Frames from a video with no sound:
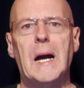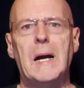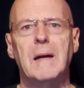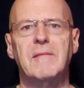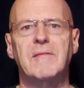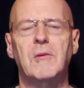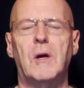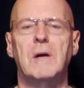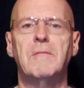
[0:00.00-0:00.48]

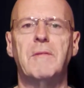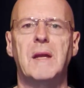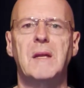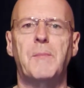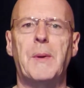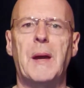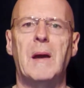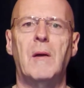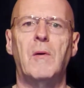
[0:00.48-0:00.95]
So I read
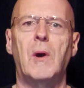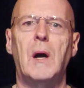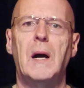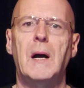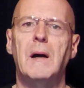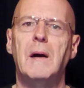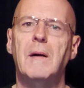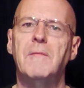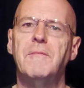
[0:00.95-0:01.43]

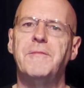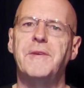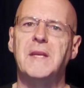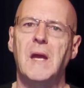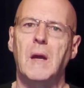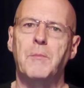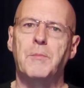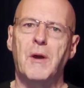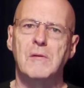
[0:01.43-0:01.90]
about
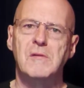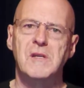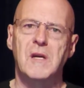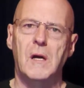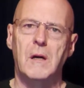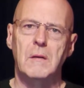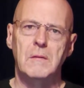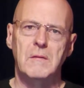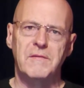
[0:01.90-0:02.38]
video
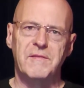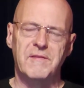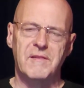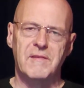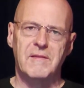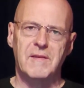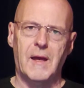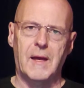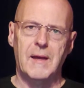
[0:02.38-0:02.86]
protocols,
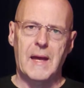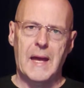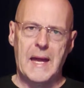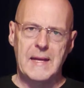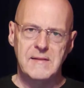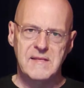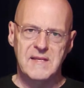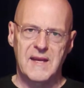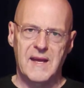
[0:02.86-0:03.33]

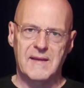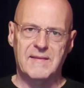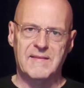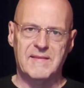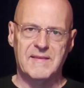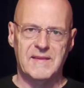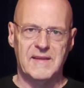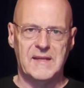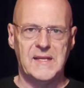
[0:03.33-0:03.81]

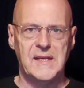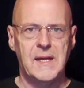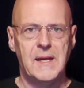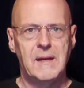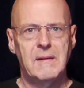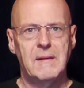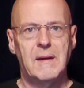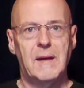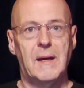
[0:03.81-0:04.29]
NTSC
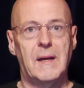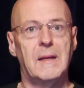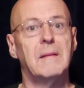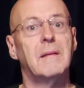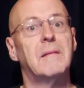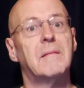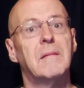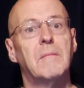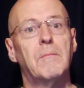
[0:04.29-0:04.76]

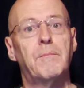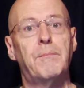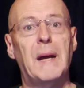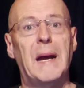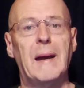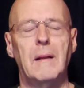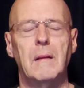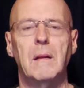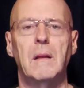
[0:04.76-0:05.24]
and
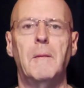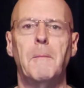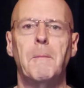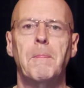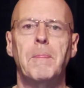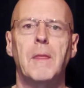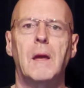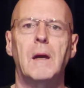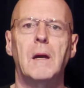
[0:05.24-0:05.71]
PAL.
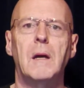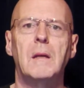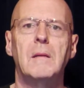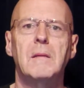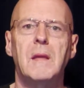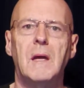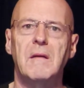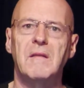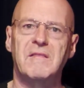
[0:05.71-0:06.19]

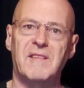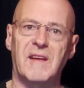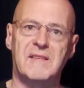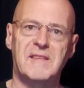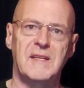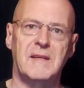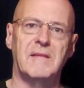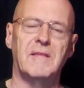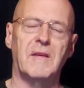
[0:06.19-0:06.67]
And there are
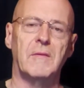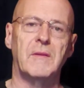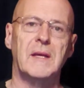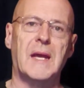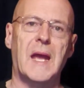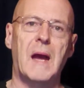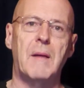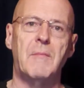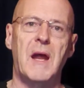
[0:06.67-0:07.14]
settings on the
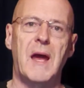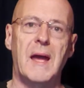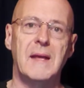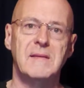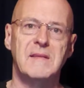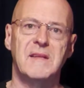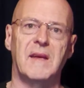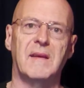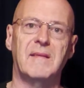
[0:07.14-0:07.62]
camera.
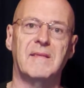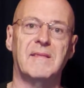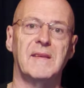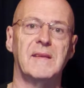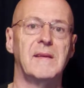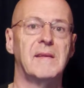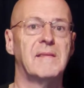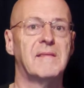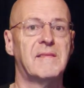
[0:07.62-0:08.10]

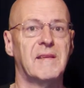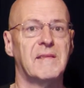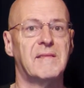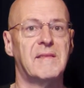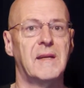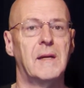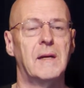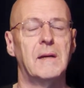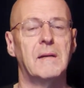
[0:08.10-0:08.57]
NTSC is
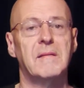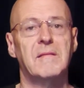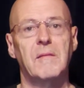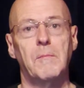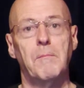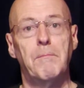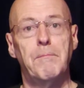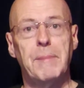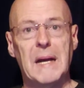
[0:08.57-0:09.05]
60 Hertz
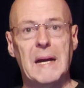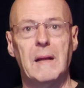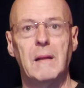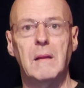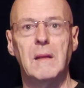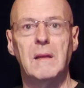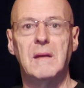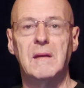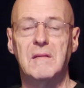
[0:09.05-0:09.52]
and
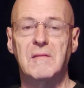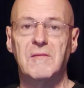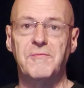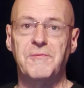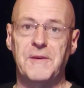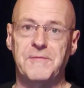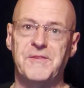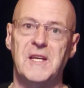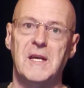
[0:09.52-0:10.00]
PAL is
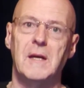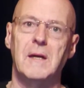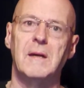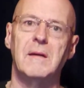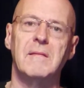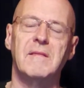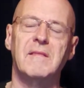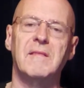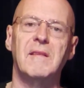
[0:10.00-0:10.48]
50
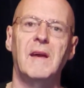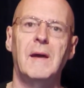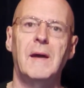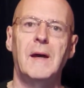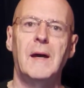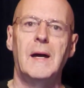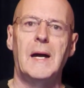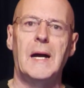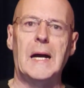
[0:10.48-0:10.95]
Hertz.
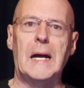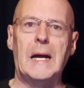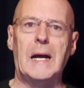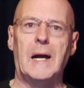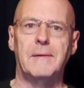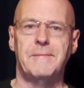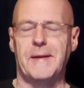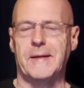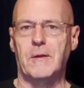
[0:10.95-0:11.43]

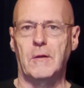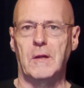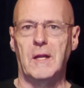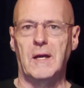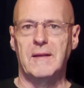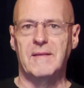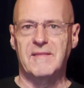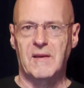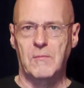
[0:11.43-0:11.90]
I read
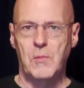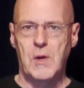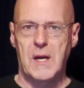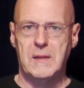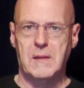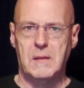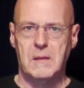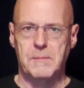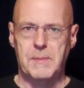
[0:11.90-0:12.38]
online
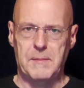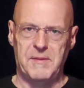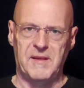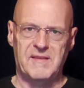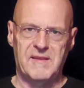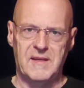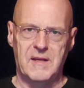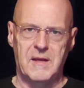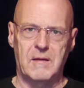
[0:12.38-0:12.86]
somewhere that the
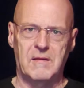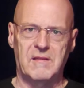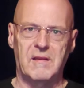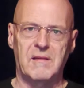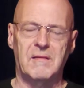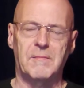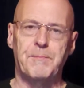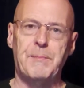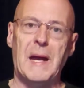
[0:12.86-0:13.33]
BBC
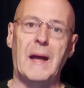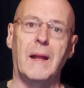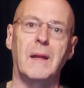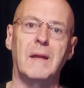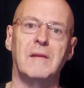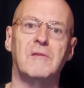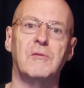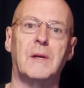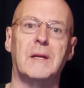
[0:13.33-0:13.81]
uses
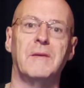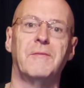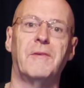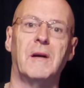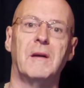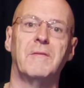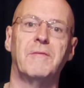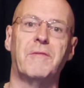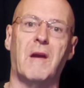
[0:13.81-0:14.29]
PAL and
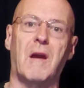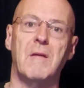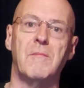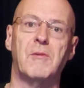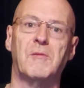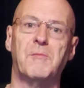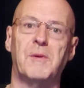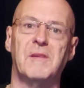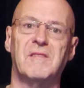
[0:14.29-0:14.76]
25
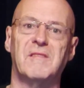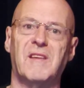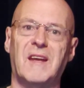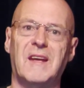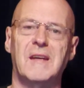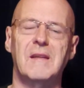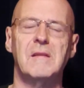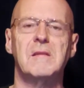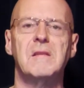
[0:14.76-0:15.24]
frames per
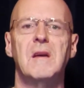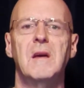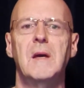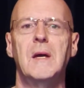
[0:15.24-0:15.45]
second,